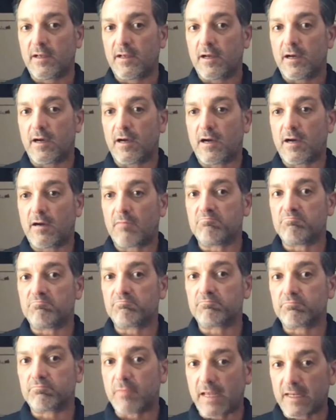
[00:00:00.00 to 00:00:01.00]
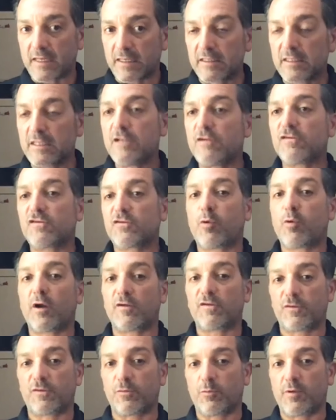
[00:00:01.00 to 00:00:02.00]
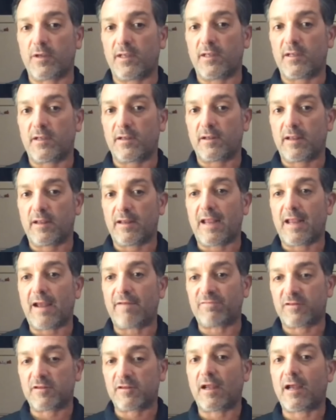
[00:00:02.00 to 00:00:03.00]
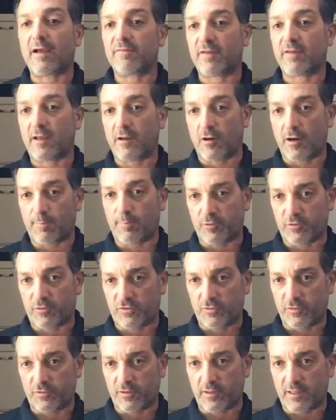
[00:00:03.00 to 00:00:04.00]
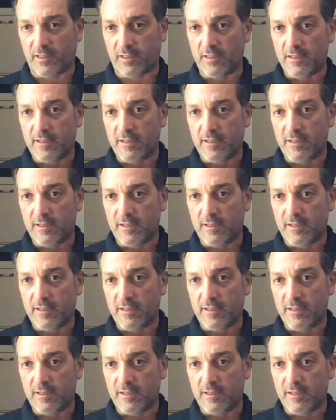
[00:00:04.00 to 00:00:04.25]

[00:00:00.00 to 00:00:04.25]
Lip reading: at least twice a week and have to have that opportunity.